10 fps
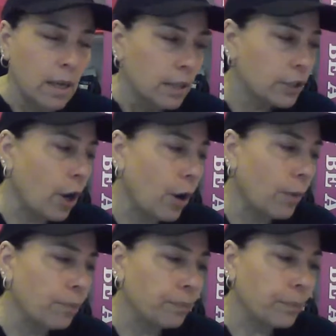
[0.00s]

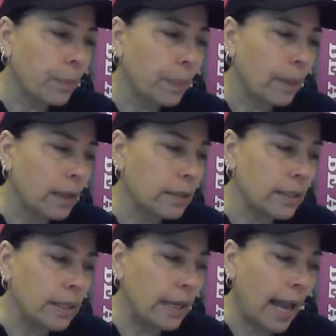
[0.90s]
So
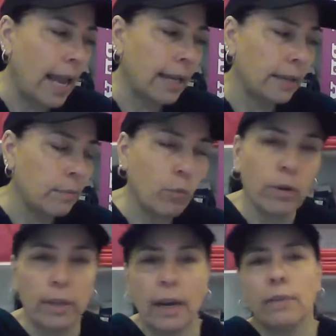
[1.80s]
today,
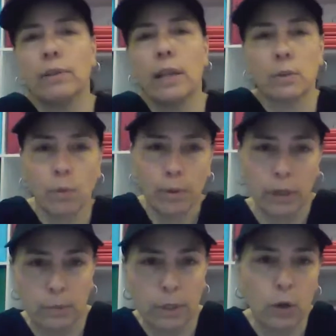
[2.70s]
more than ever, that's what we're
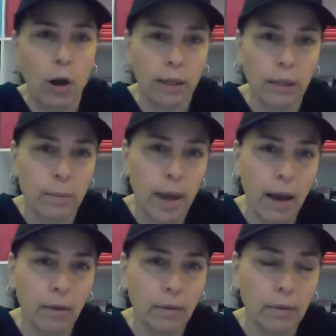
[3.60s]
going to be talking
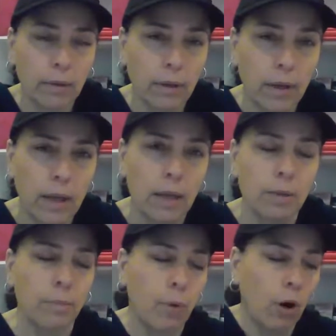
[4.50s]
about.
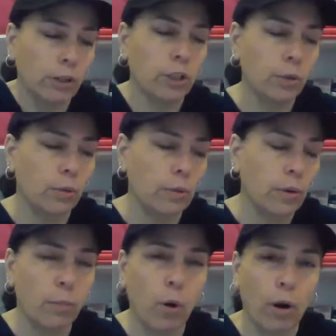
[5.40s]
Part
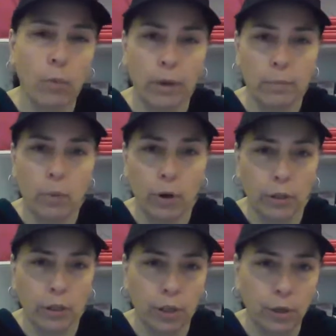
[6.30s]
1 and
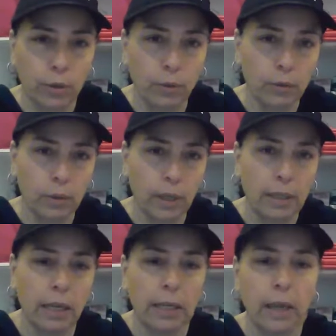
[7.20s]
part 2, I
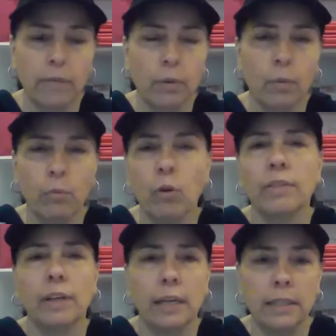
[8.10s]
kind of gave you more of
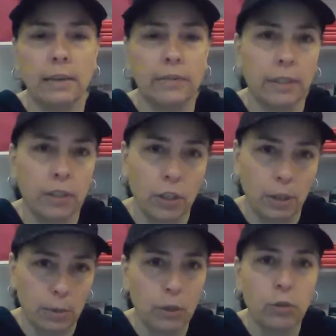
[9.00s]
an idea of addiction.
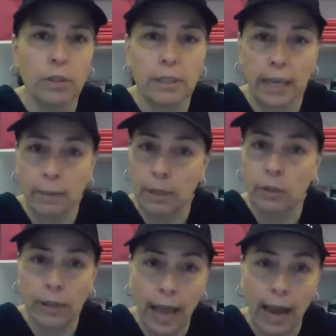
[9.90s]
I'm going to do the same
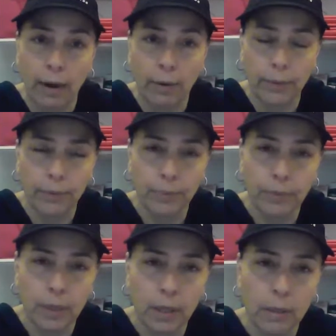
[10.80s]
here now,
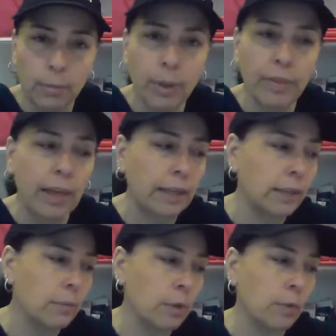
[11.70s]
but then
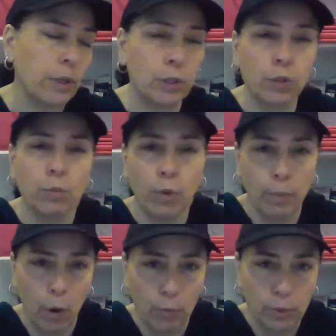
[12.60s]
I'm going to read 2 more
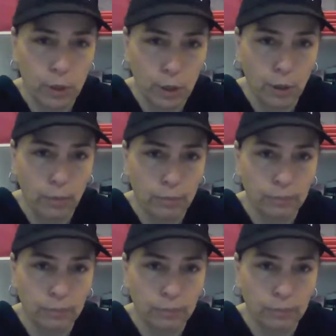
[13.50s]
poems to you.